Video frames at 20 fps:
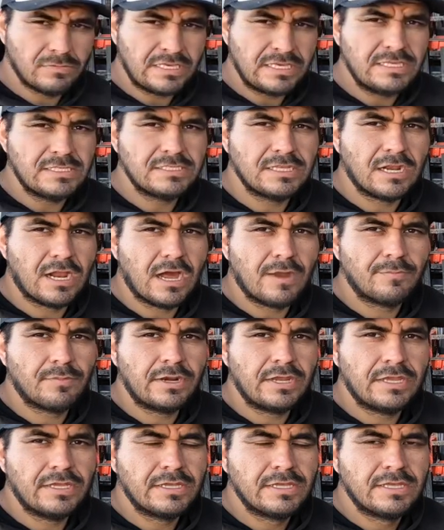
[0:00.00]
easy to
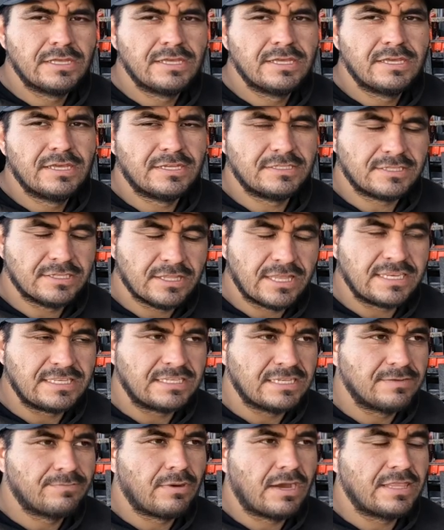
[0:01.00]
operate until I
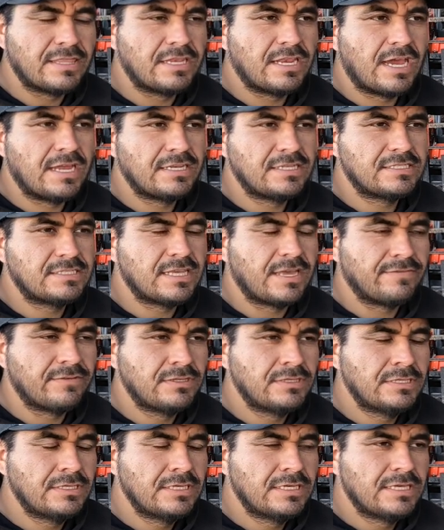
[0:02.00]
did buy the
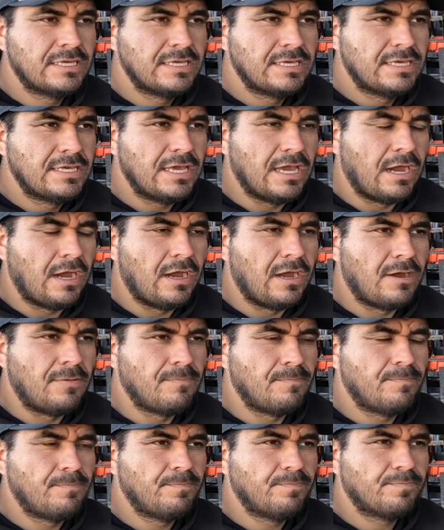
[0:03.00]
97
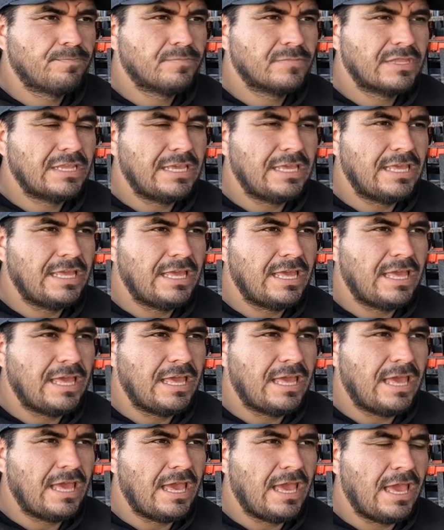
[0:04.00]
um,
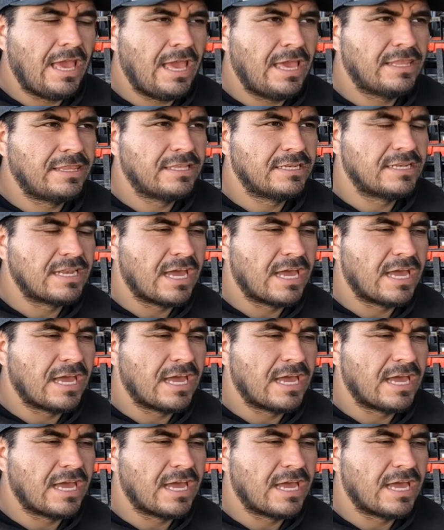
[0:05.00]
and the